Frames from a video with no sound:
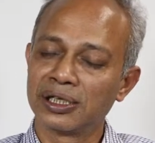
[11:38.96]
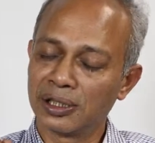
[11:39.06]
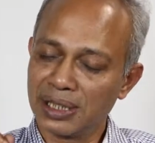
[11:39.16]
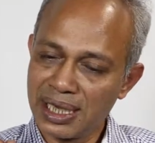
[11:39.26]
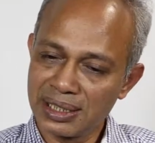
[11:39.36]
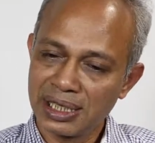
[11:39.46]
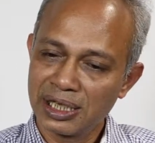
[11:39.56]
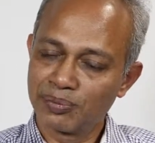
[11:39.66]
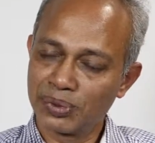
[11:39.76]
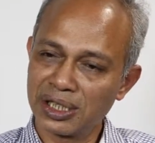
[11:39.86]
that
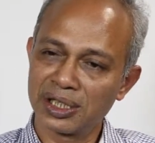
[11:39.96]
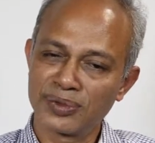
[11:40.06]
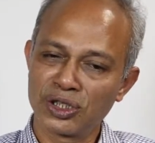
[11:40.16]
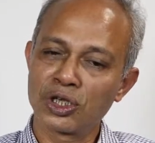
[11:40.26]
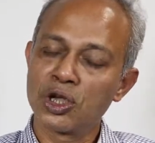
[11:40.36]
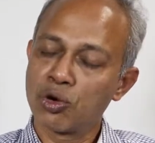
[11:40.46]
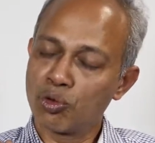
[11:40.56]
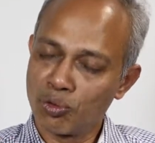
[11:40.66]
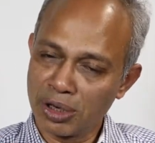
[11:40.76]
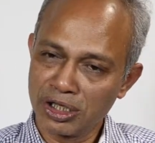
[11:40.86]
Parliament
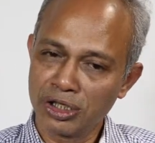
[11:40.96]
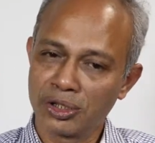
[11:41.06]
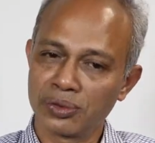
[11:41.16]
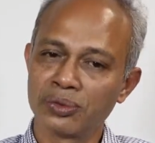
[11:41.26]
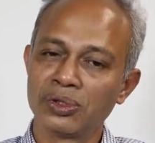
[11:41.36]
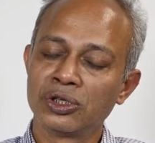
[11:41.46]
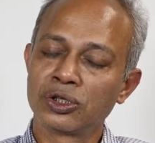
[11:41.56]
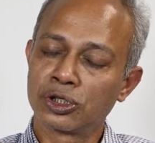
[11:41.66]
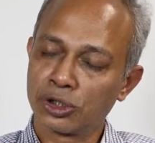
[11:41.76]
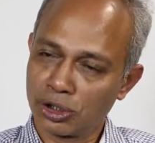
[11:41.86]
want to
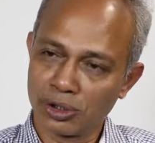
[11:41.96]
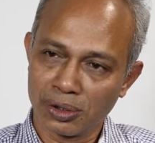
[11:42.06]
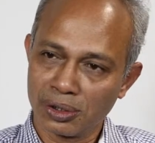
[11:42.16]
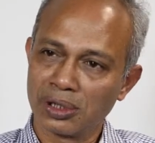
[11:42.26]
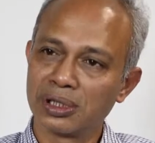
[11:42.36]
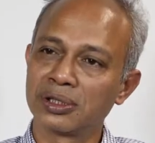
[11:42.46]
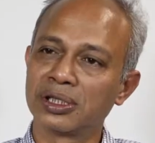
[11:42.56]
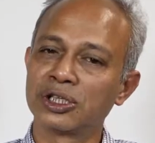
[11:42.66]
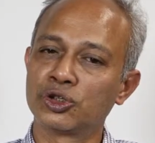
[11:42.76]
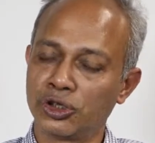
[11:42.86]
control
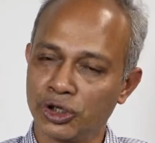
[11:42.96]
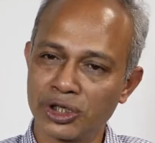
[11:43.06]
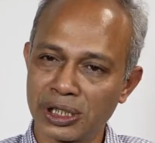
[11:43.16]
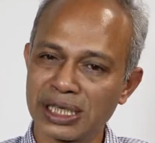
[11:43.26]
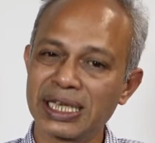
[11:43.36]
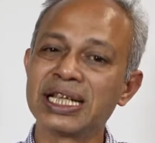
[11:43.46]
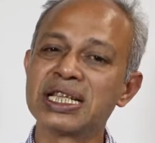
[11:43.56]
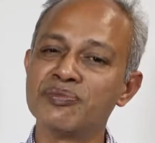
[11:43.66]
the judiciary,